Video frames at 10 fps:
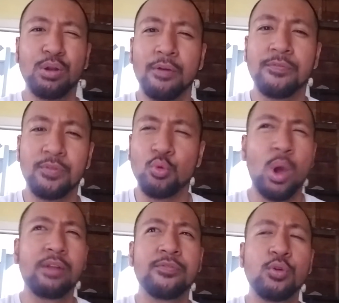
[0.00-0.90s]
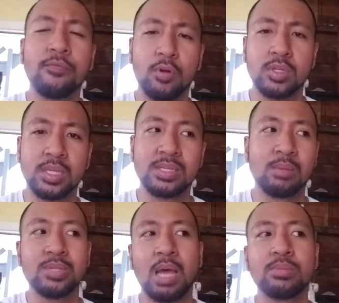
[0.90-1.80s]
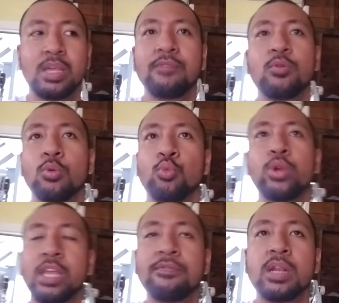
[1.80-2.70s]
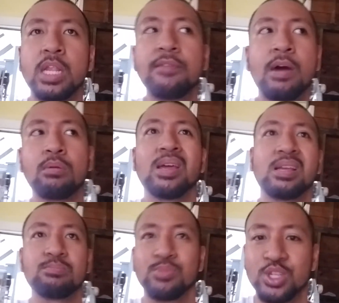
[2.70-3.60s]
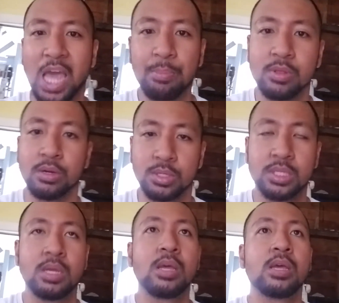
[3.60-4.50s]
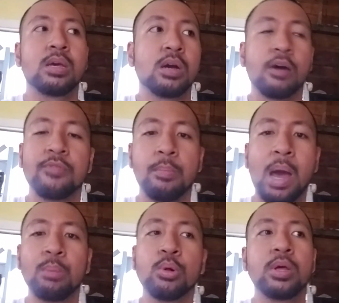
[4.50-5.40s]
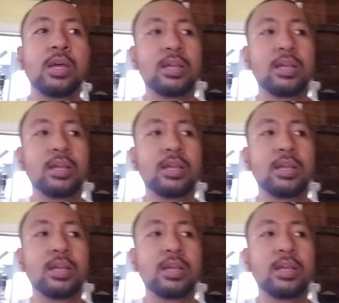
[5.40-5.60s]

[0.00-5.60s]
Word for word: a quite a few verses. Sometimes they would even leave out like chapters of the Bible.